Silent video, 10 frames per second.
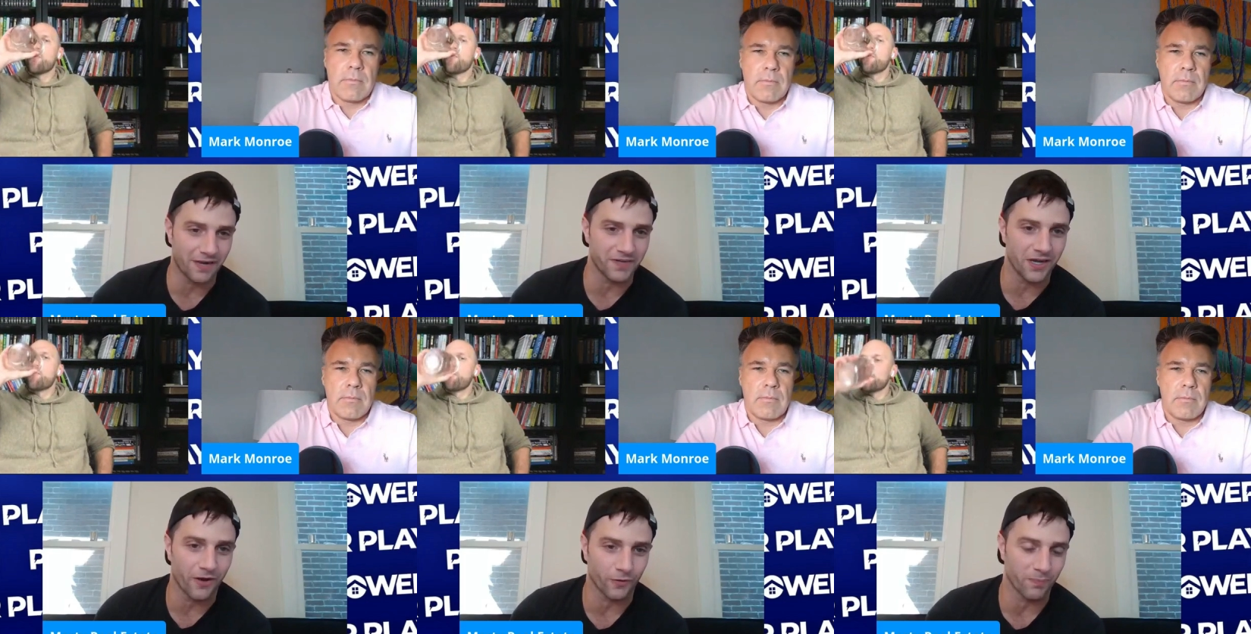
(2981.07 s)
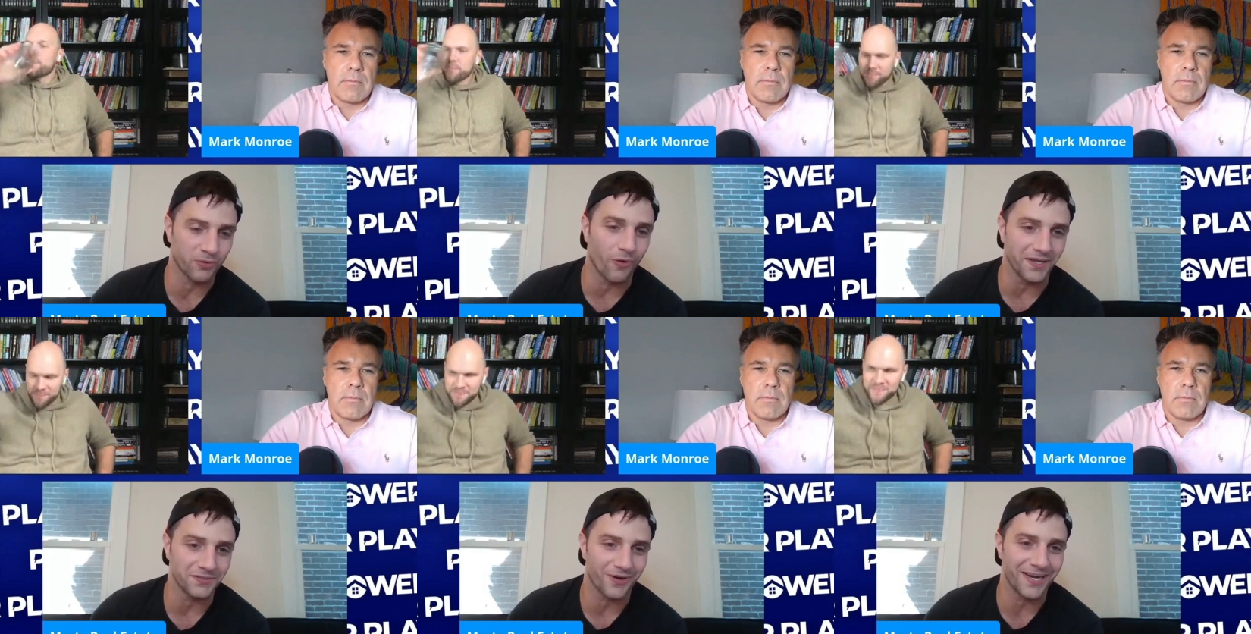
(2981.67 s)
Speaker 1: 70, 100
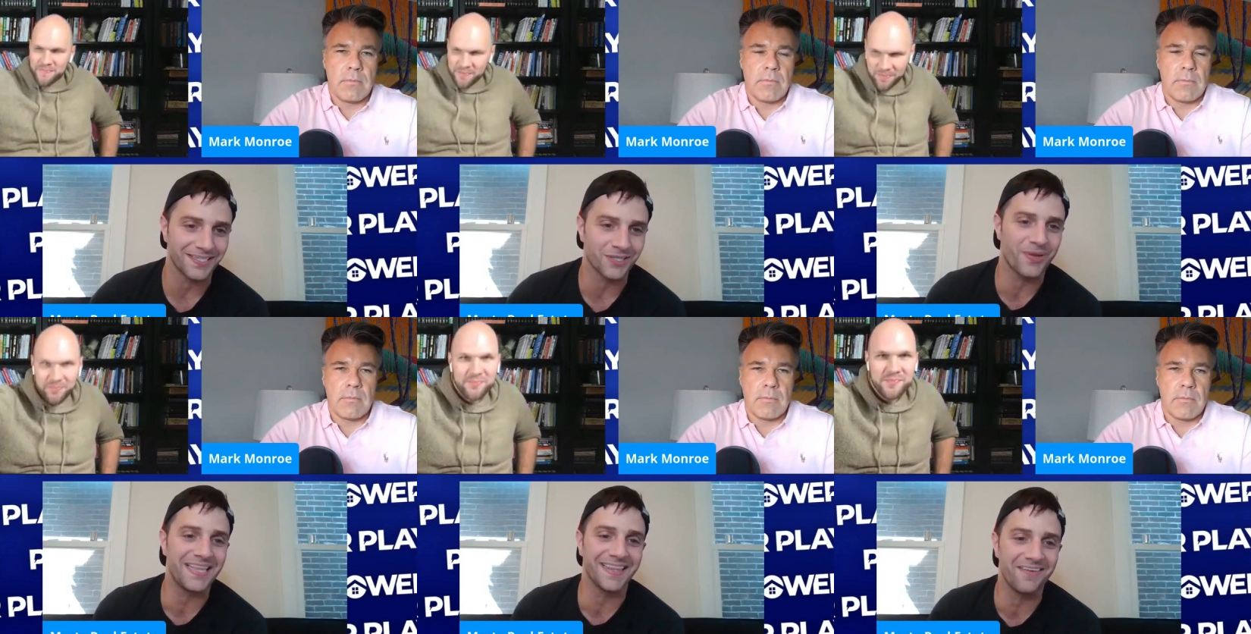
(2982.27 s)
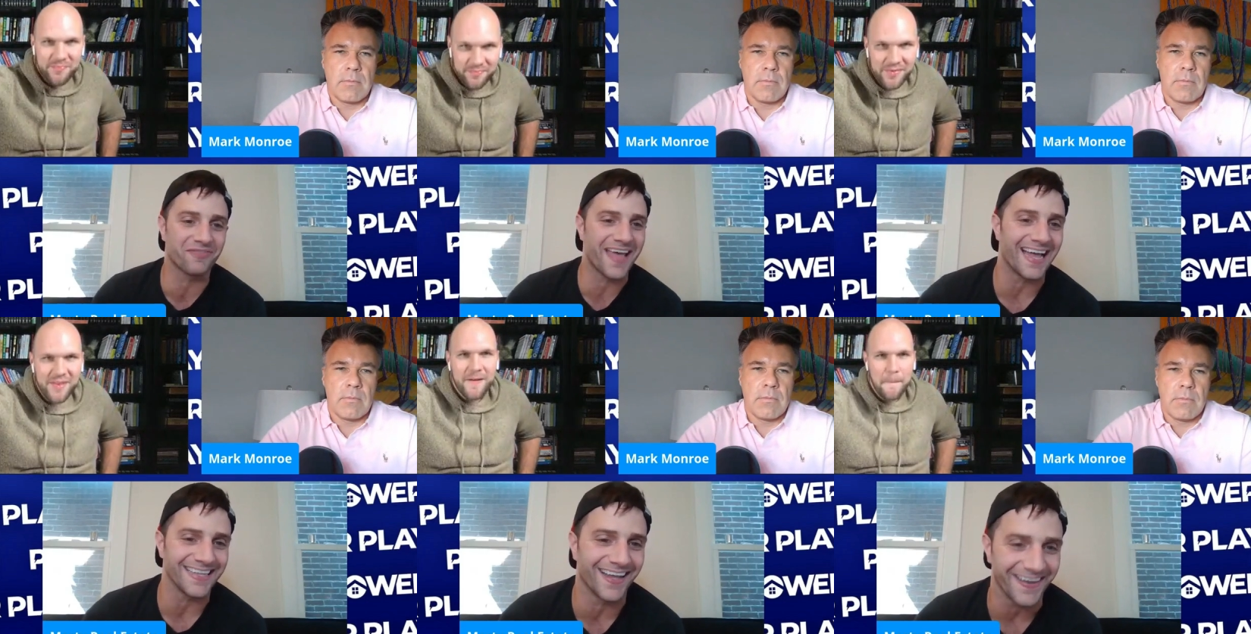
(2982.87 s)
employees, right? So he lived
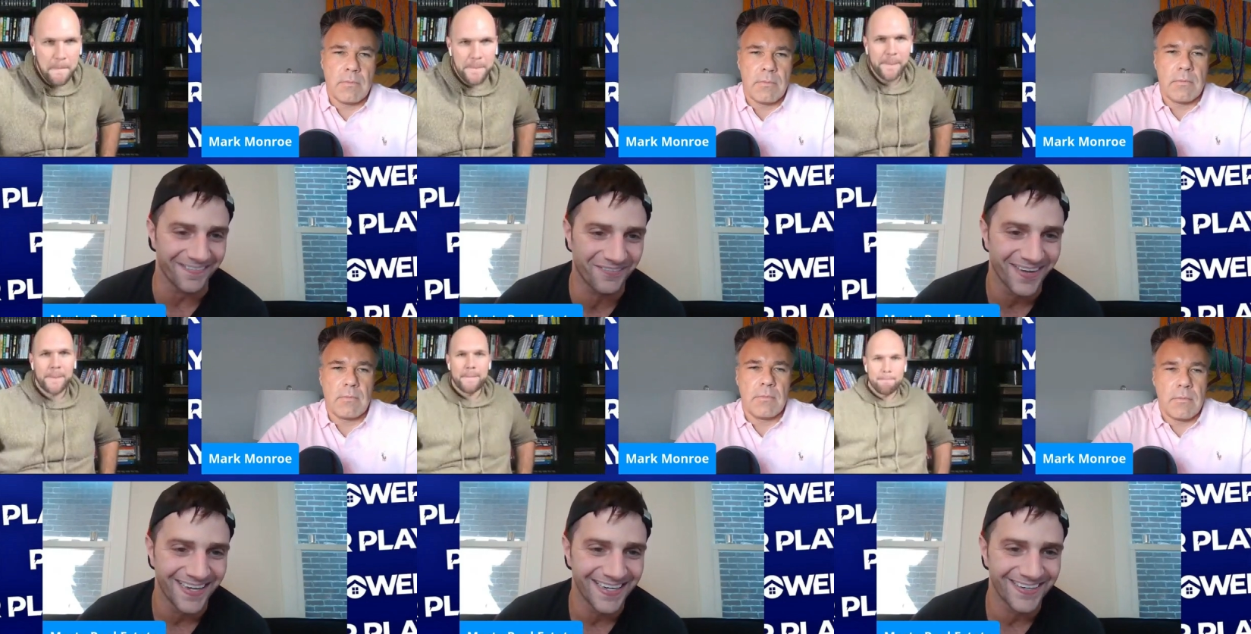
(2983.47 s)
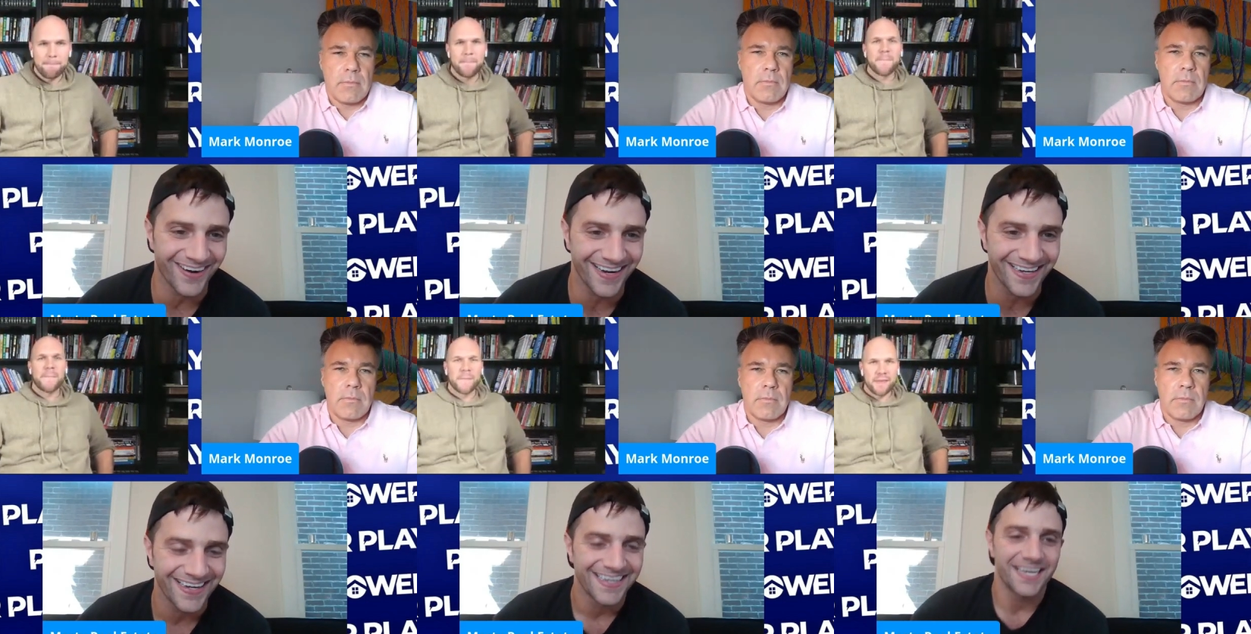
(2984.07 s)
that life, right?